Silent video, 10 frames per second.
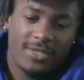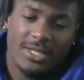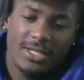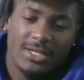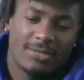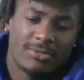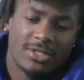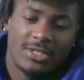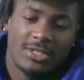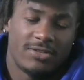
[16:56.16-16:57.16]
yeah, mercy
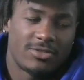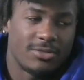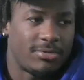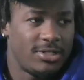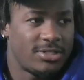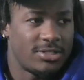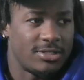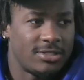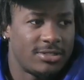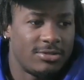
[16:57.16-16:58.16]
year of completion.
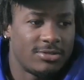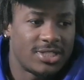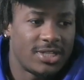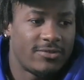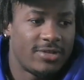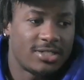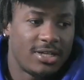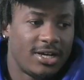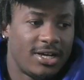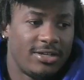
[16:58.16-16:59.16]
You know, seven that's the
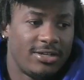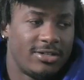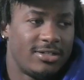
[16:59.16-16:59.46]
God year.